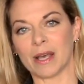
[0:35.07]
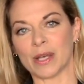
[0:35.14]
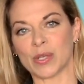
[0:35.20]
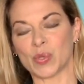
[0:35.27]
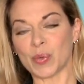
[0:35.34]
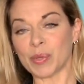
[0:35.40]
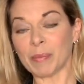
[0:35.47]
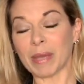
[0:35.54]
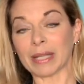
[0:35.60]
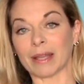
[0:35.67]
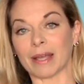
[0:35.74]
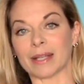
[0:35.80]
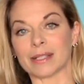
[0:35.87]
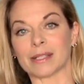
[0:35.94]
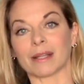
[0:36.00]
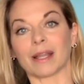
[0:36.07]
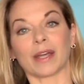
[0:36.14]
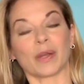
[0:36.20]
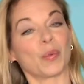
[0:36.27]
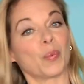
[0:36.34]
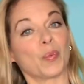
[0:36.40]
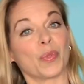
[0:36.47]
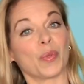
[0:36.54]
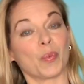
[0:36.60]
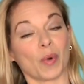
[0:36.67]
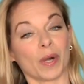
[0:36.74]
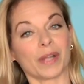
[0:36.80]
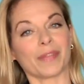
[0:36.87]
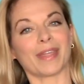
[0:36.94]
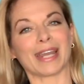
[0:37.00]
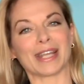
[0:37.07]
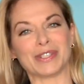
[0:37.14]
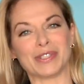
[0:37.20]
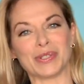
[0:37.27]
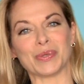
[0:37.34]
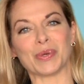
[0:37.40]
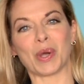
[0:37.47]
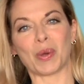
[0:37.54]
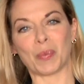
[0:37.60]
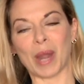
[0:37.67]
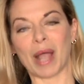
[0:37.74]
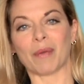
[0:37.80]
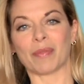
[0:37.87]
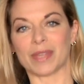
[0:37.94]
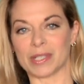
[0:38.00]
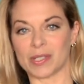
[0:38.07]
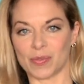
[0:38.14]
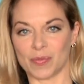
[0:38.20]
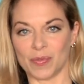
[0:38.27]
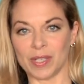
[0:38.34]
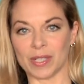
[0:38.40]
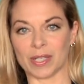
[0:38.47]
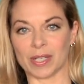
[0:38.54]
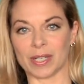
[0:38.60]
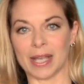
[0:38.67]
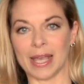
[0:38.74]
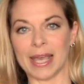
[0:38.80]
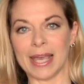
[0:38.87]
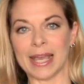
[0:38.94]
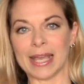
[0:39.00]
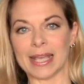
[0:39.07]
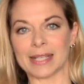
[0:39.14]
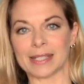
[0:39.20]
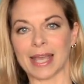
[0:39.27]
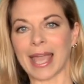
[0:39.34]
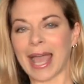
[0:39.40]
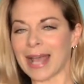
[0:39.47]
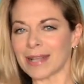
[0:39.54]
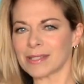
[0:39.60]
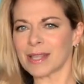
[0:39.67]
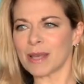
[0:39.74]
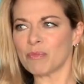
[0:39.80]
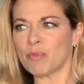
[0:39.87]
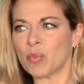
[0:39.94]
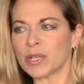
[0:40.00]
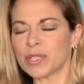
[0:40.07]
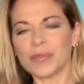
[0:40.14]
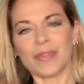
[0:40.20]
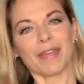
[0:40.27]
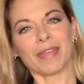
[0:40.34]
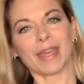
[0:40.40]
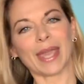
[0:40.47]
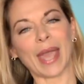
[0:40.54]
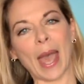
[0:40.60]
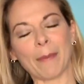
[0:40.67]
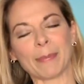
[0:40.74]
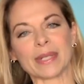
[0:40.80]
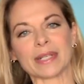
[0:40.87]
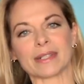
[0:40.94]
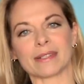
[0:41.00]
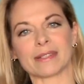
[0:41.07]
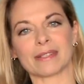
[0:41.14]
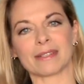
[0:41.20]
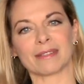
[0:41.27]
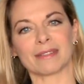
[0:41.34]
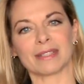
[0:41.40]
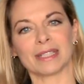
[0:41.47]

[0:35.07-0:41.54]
So, with my clients, a lot of the work that I do around this fear is I ask them, what do they think happens